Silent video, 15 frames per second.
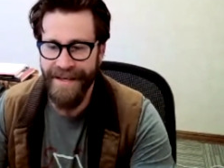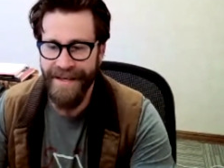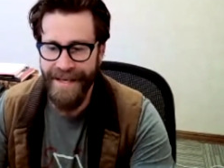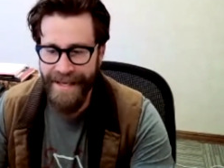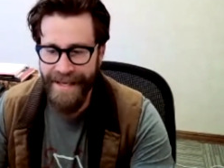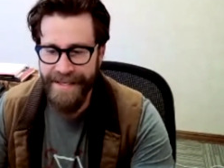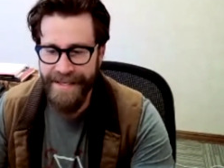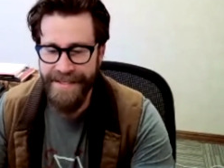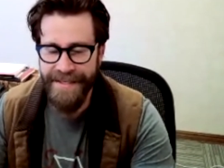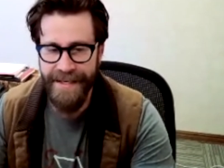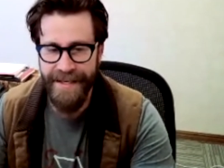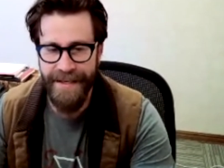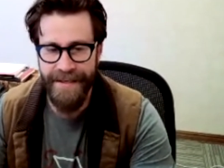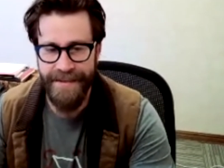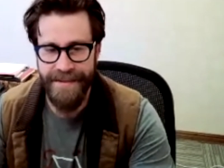
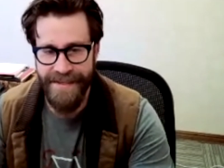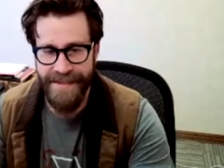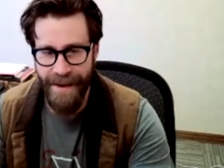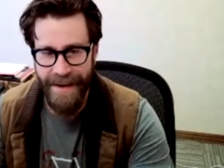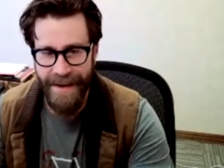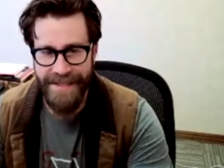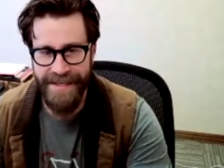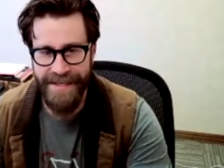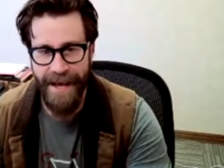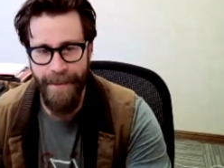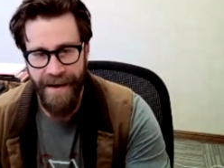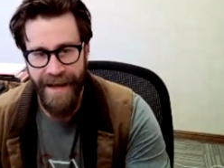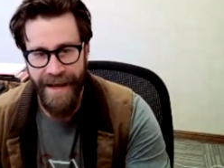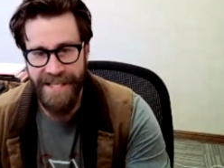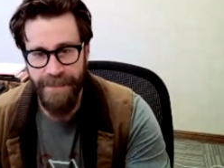easy step-by-step
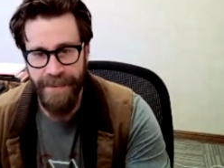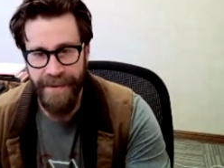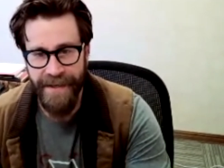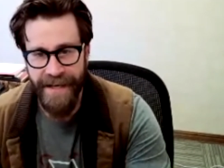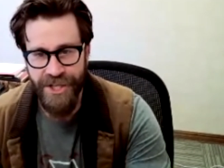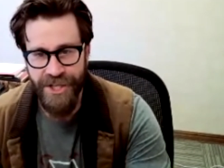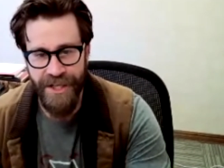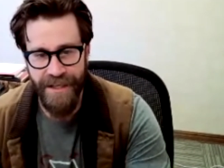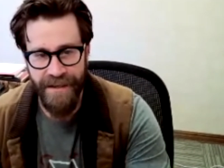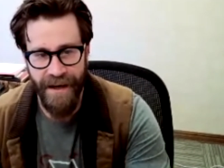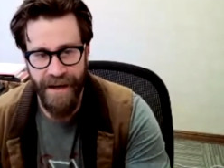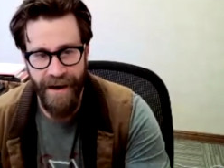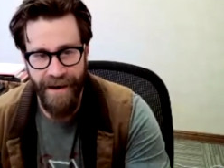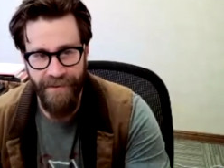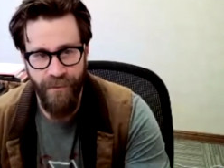explanation
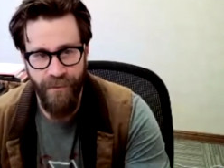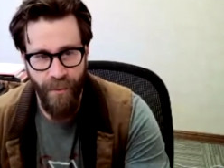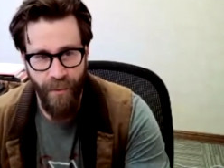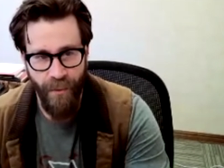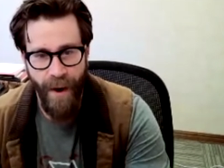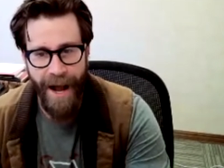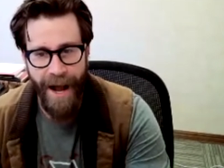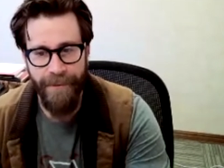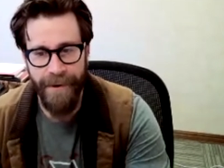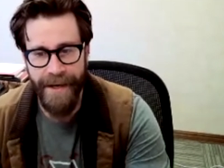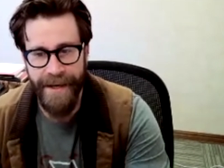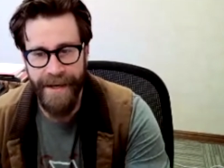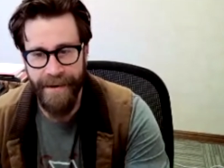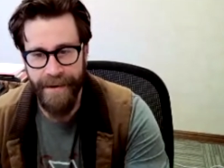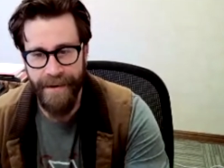of why we're
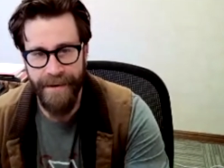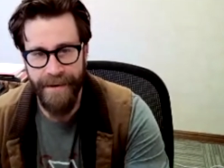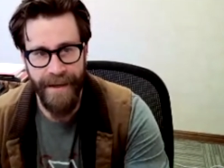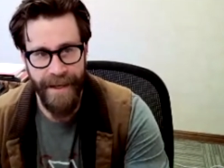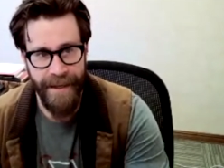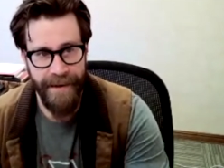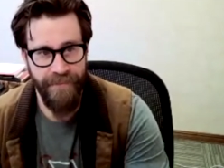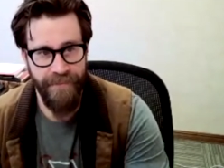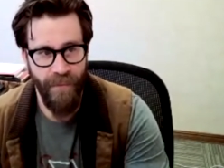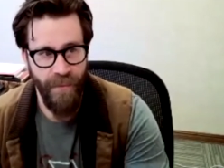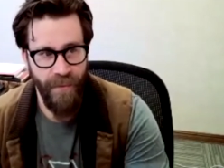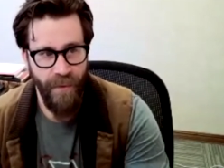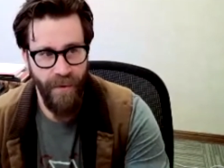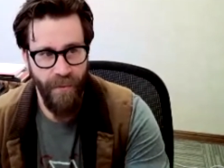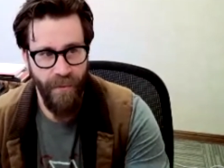here and
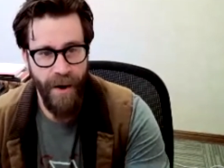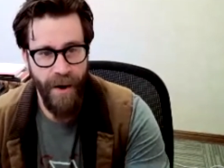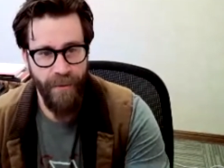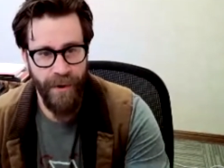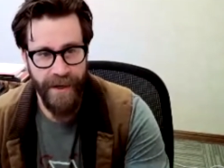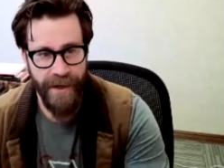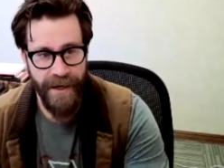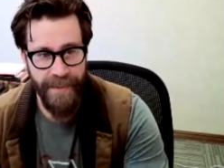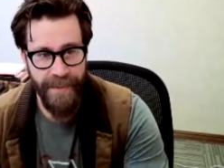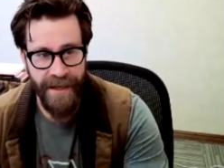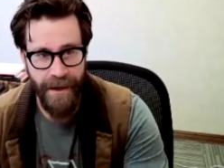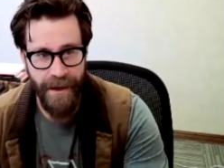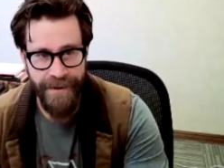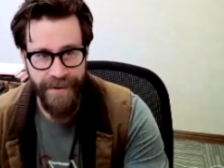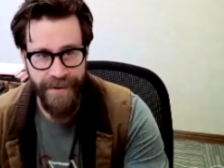what we're gonna be
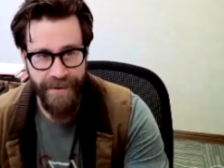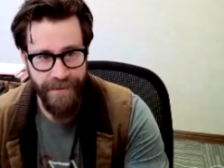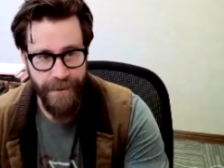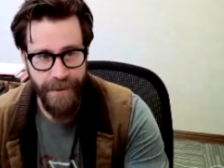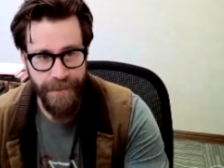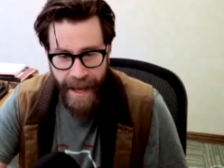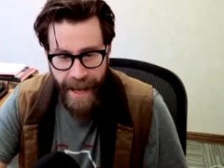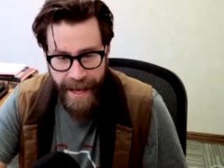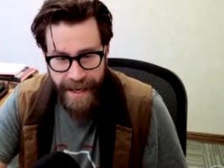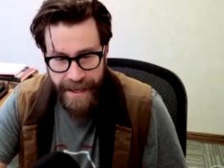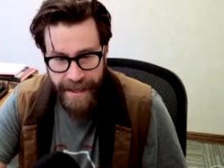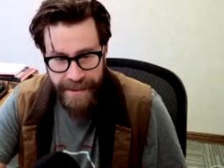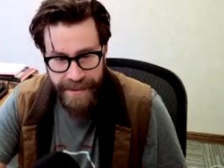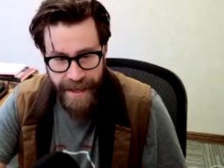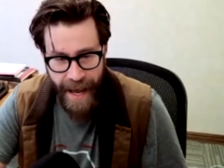going through.
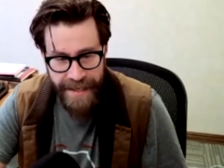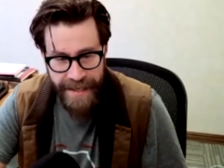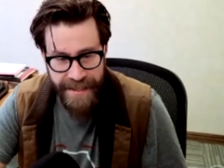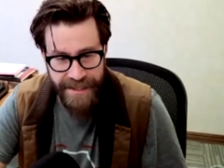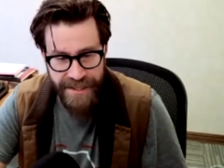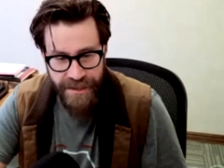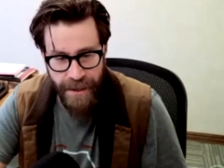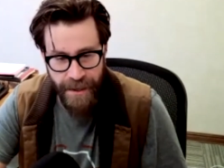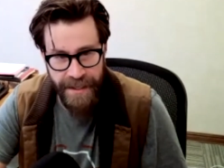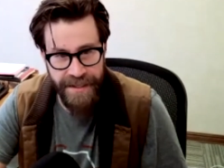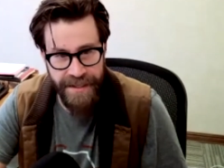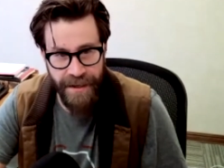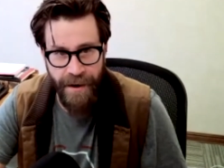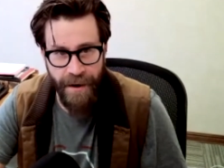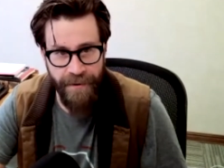And as I started
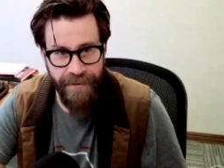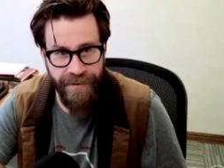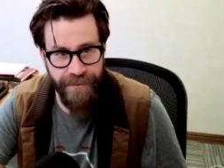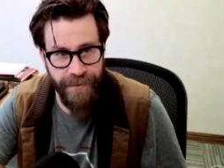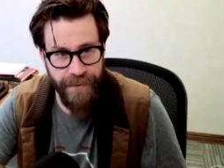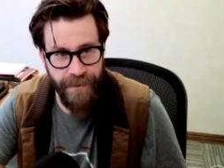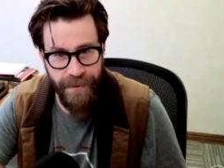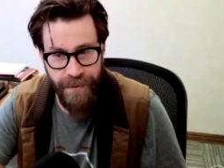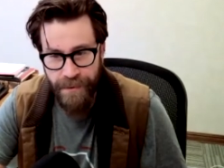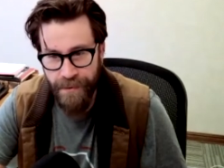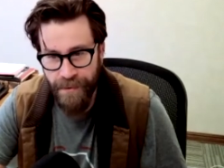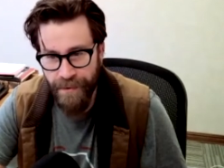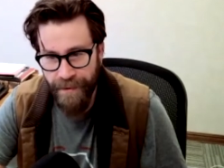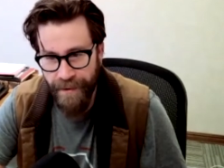to go through